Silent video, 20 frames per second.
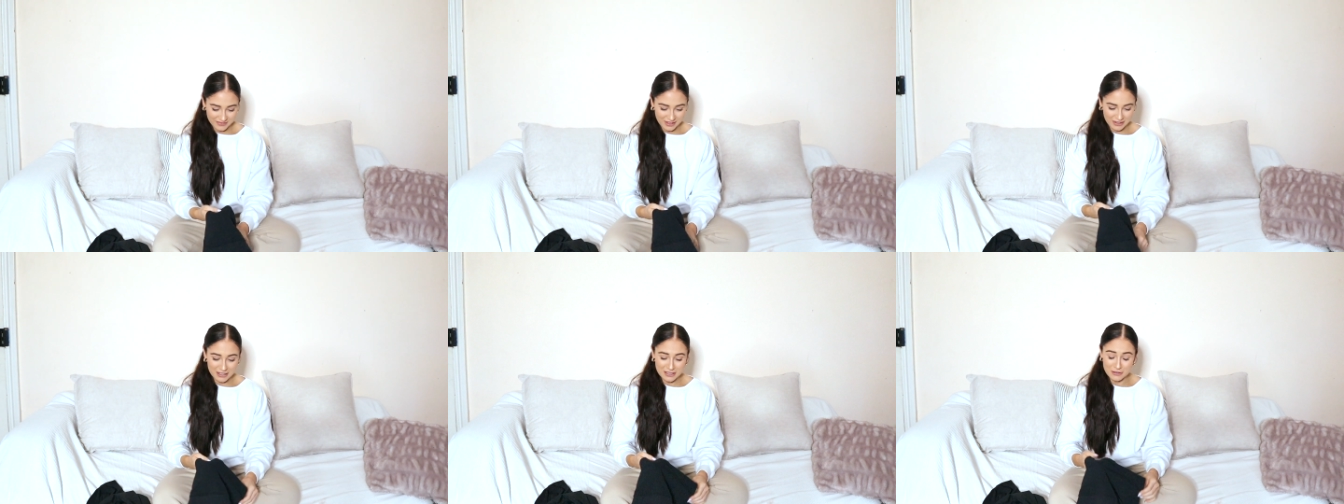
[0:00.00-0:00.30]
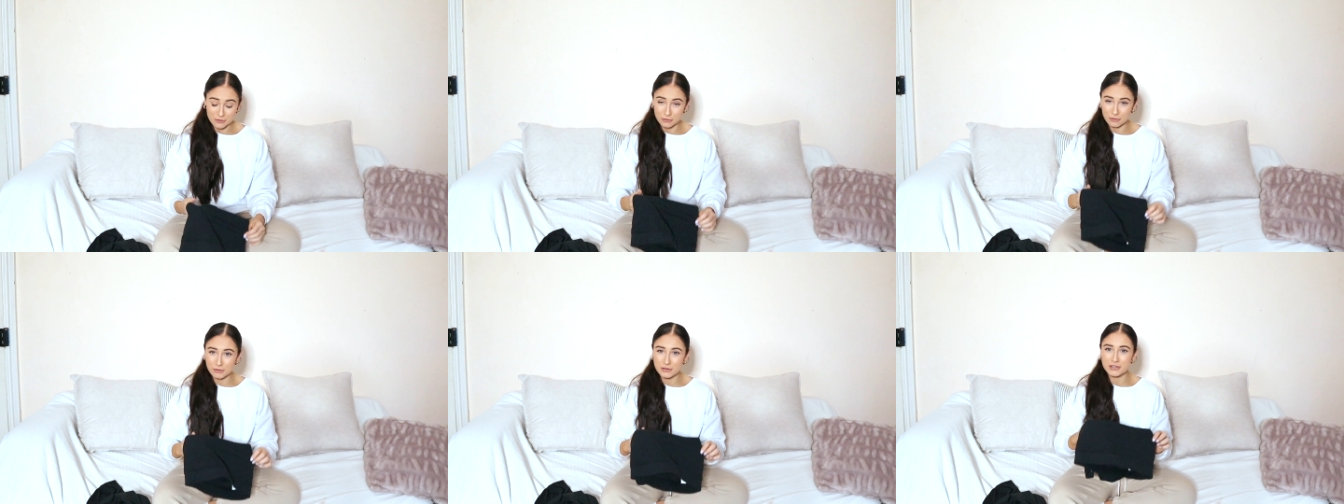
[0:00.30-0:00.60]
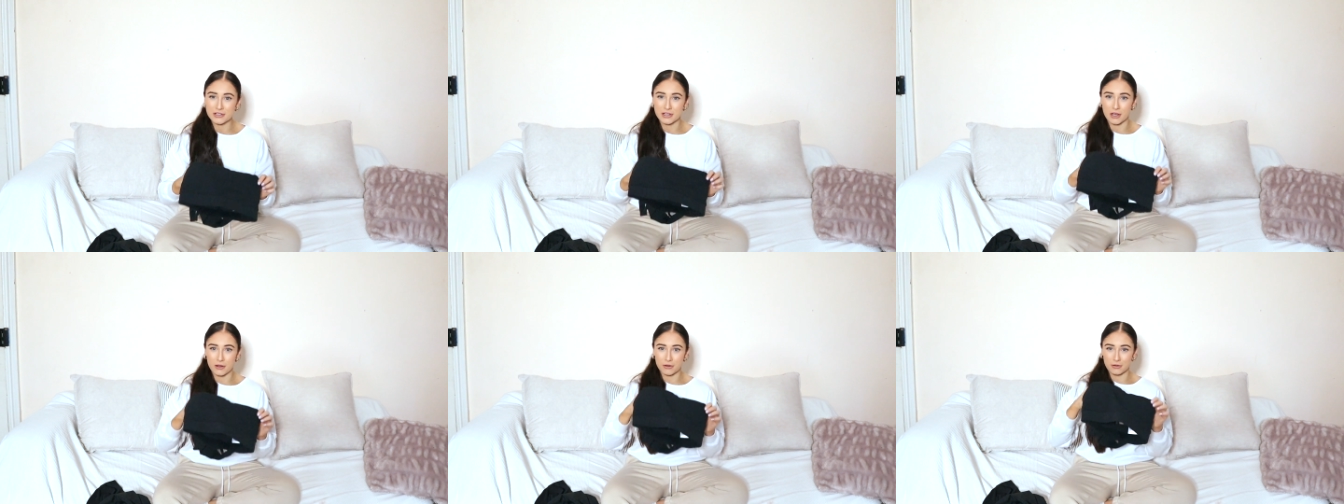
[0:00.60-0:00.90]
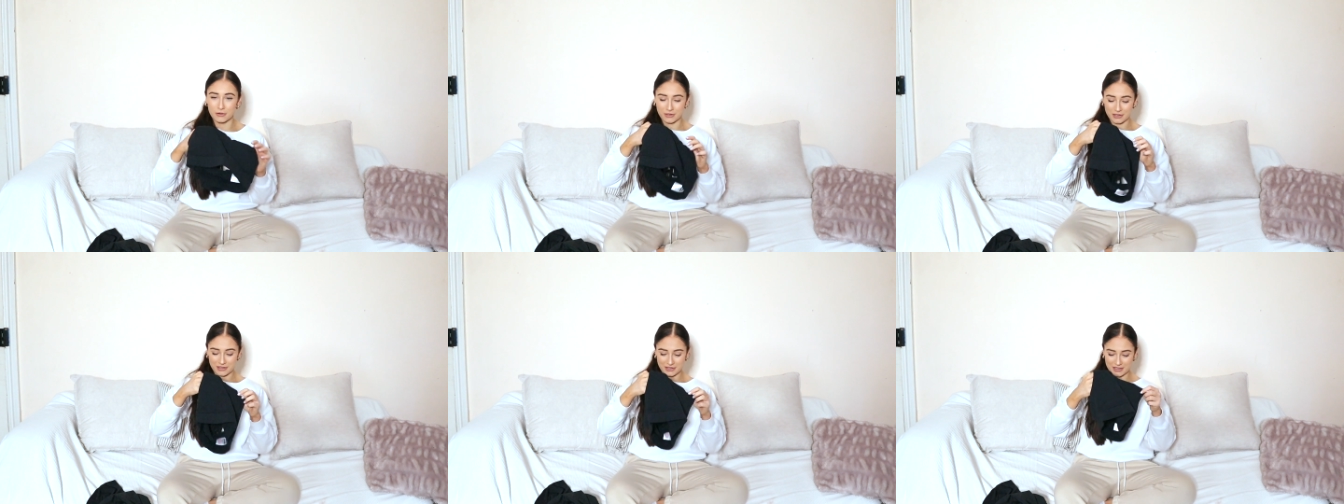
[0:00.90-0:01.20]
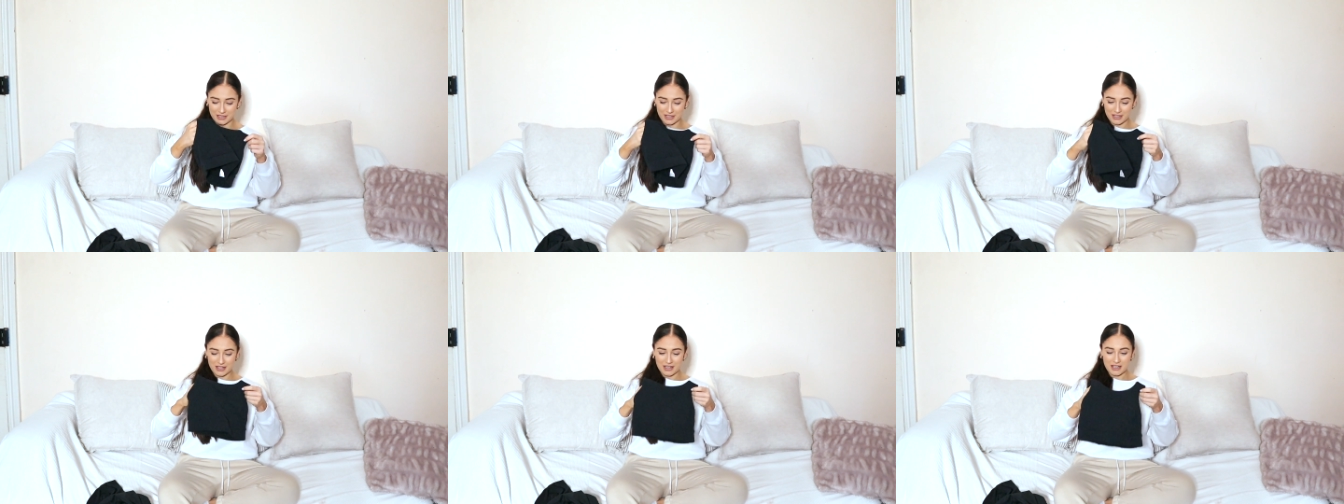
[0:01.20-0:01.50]
this also
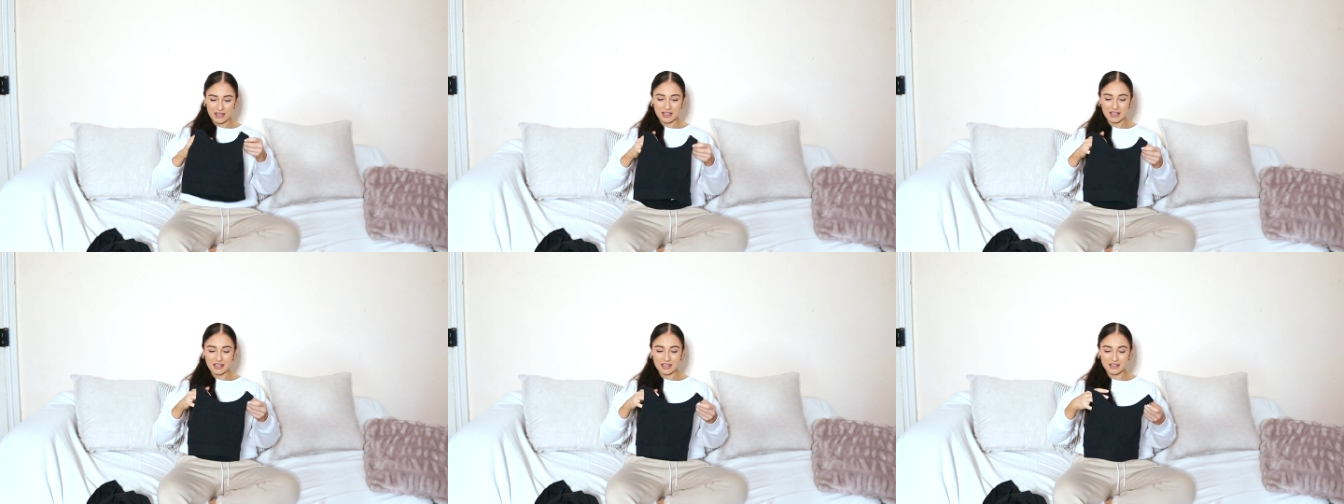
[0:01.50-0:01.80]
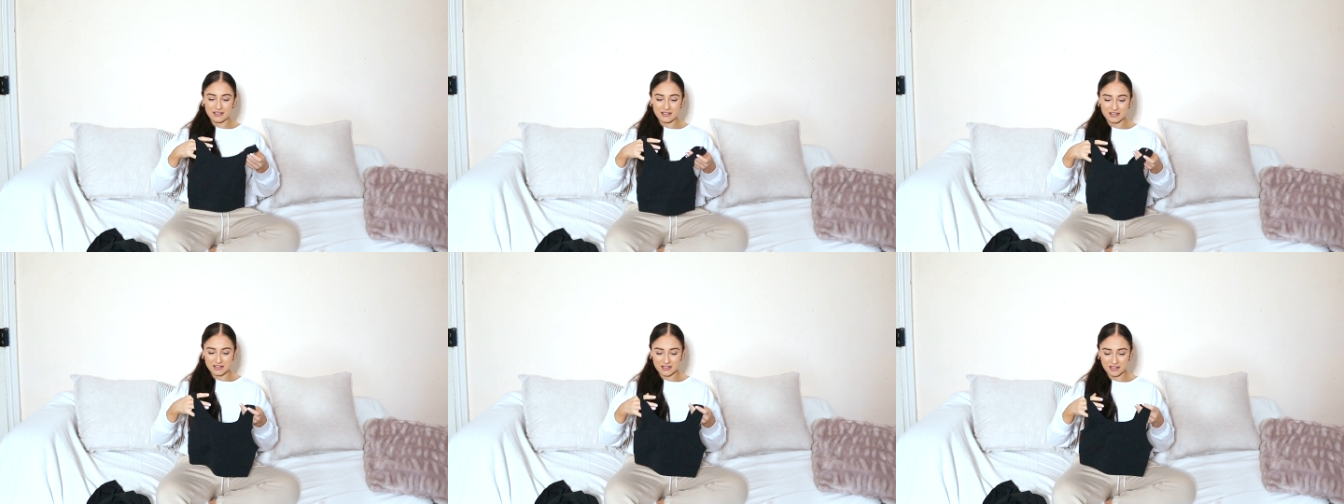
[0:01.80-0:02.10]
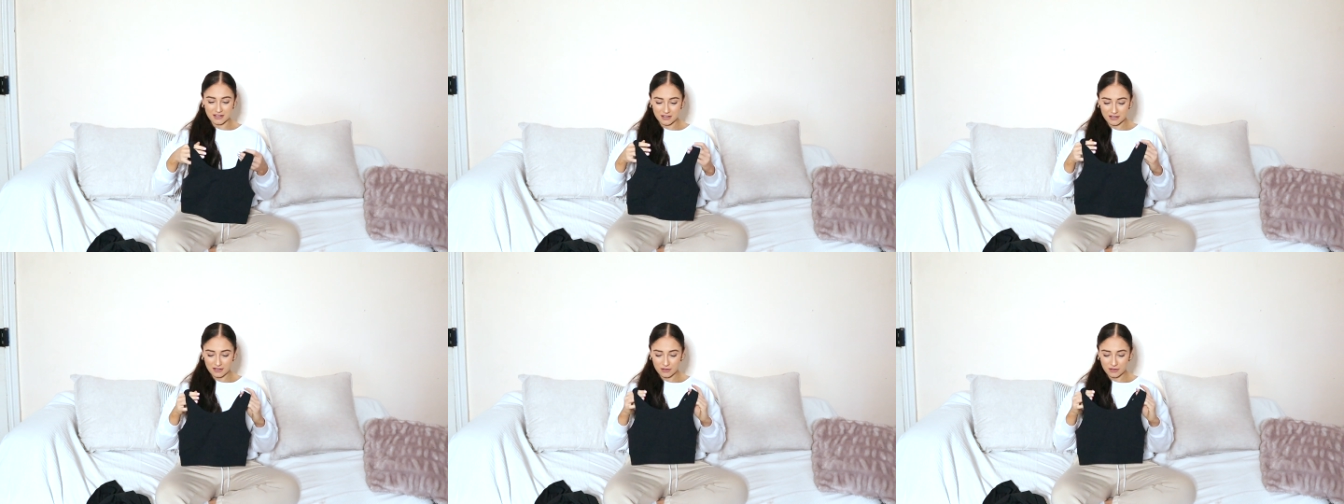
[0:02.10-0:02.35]
is